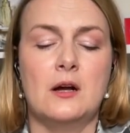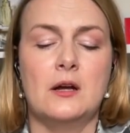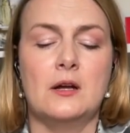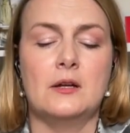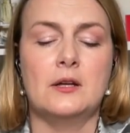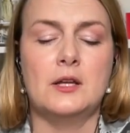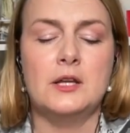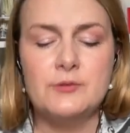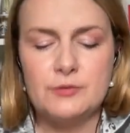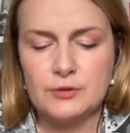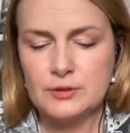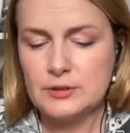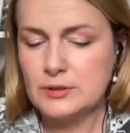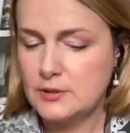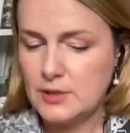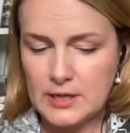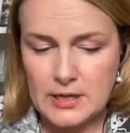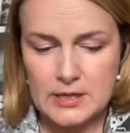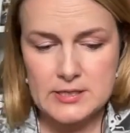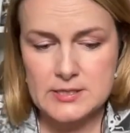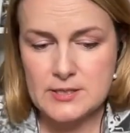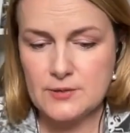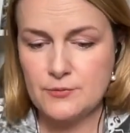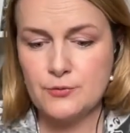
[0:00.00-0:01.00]
even
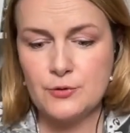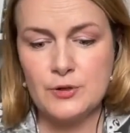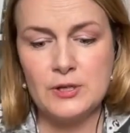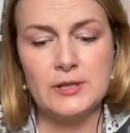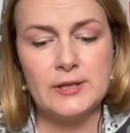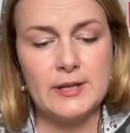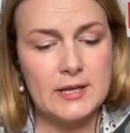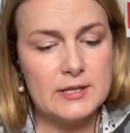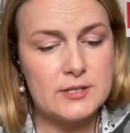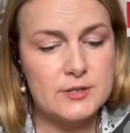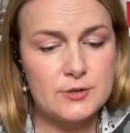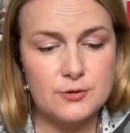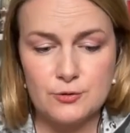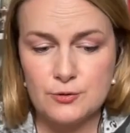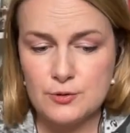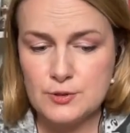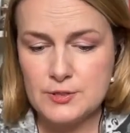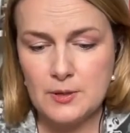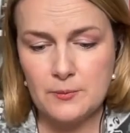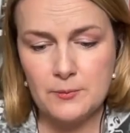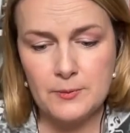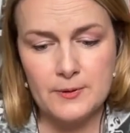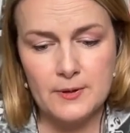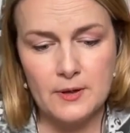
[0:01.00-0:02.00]
like as a freelancer or
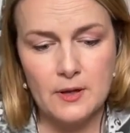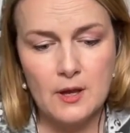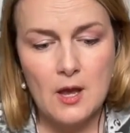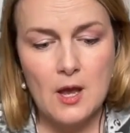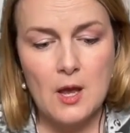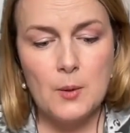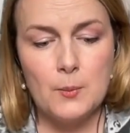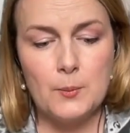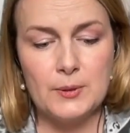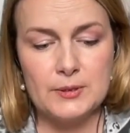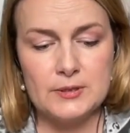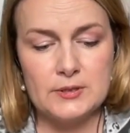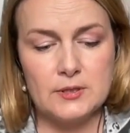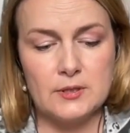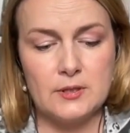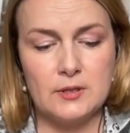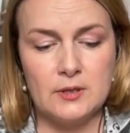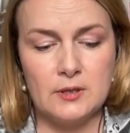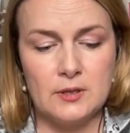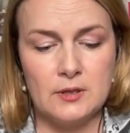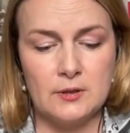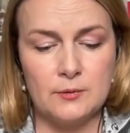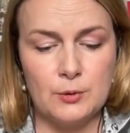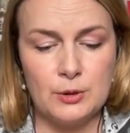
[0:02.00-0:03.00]
something. But
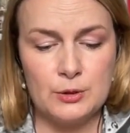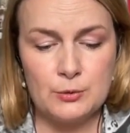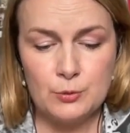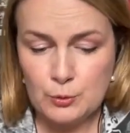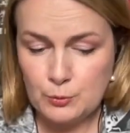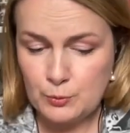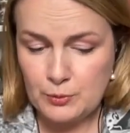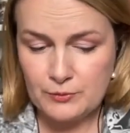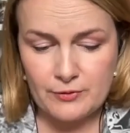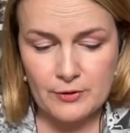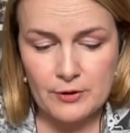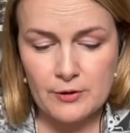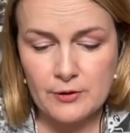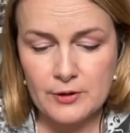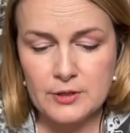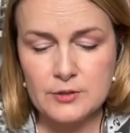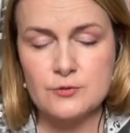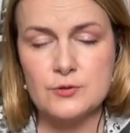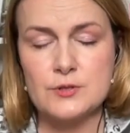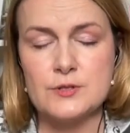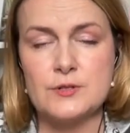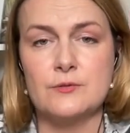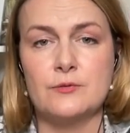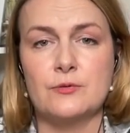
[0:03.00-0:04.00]
it would be very
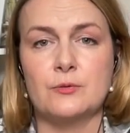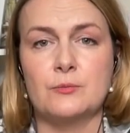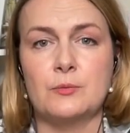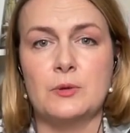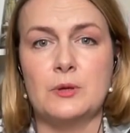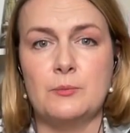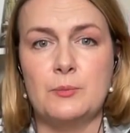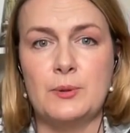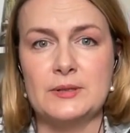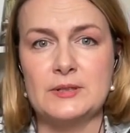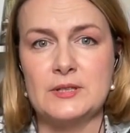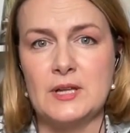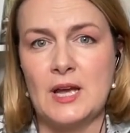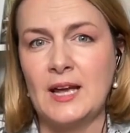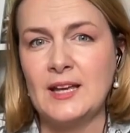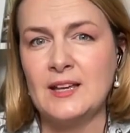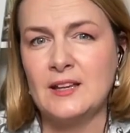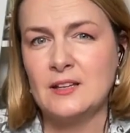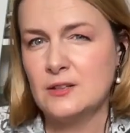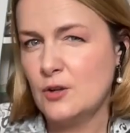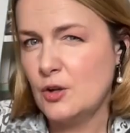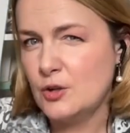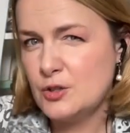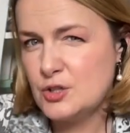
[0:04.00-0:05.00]
interesting for me. But I
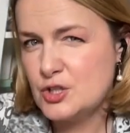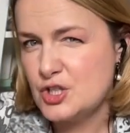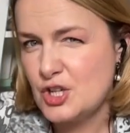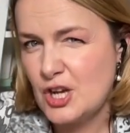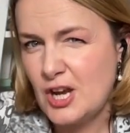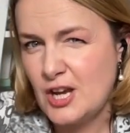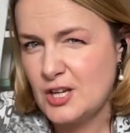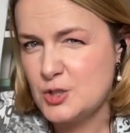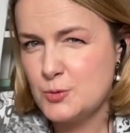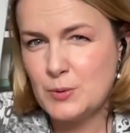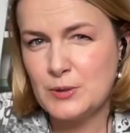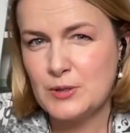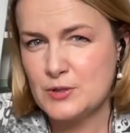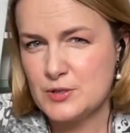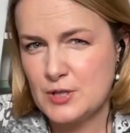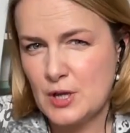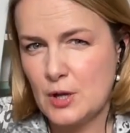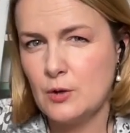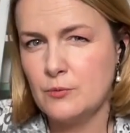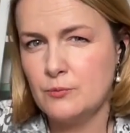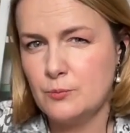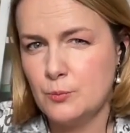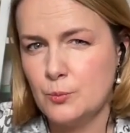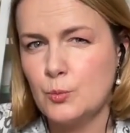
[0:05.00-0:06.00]
cannot judge because
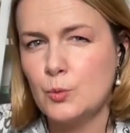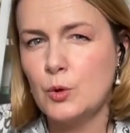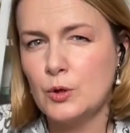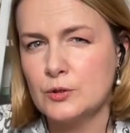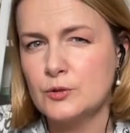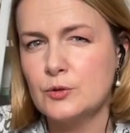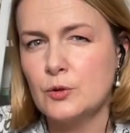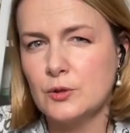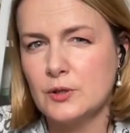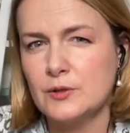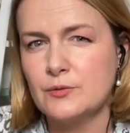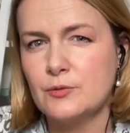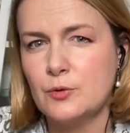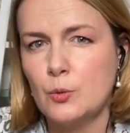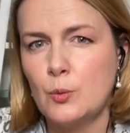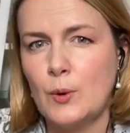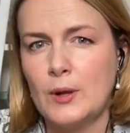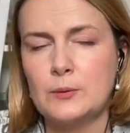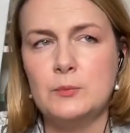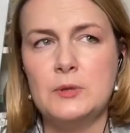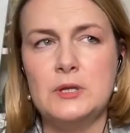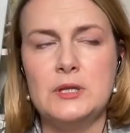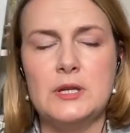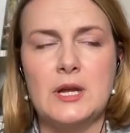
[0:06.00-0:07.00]
I worked only for
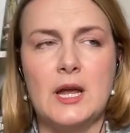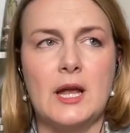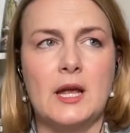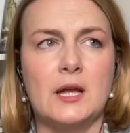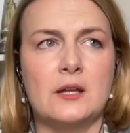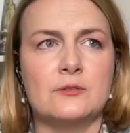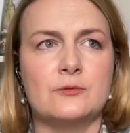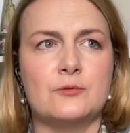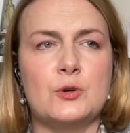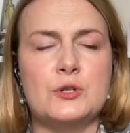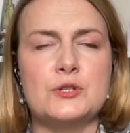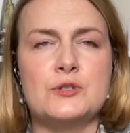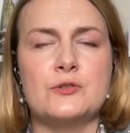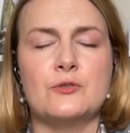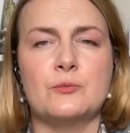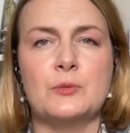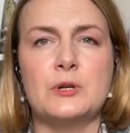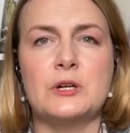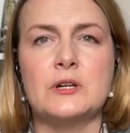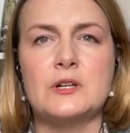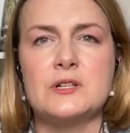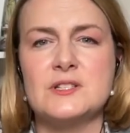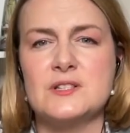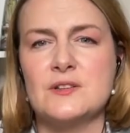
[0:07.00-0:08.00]
one media, and Voice of
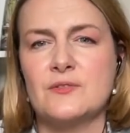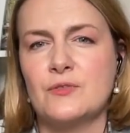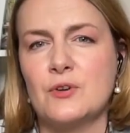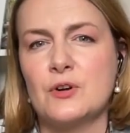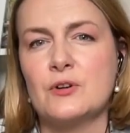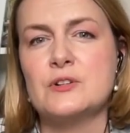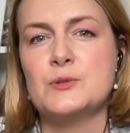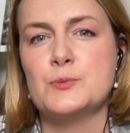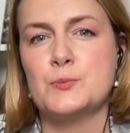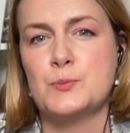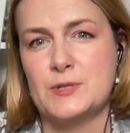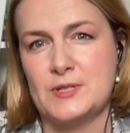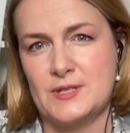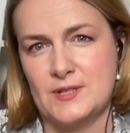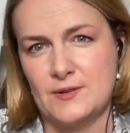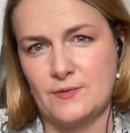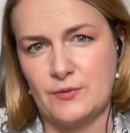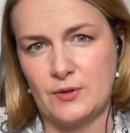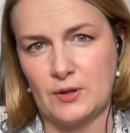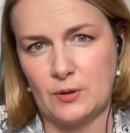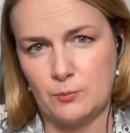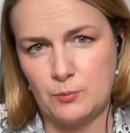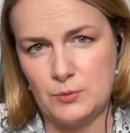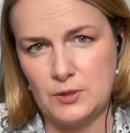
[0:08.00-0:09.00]
America is a very
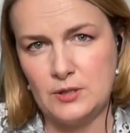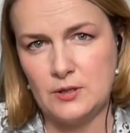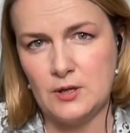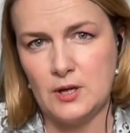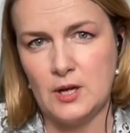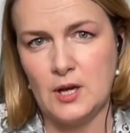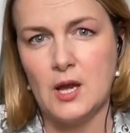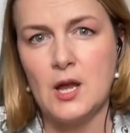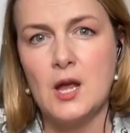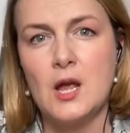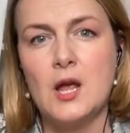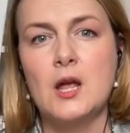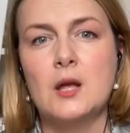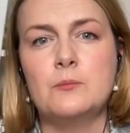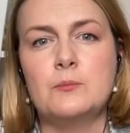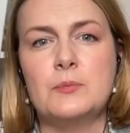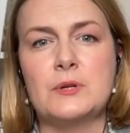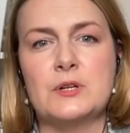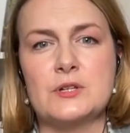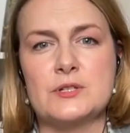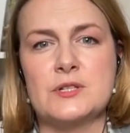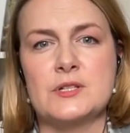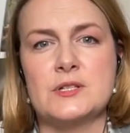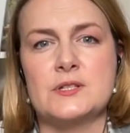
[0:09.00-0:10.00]
specific media
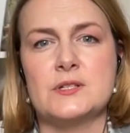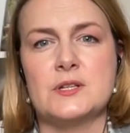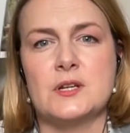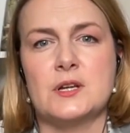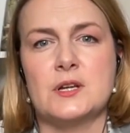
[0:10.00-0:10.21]
because it's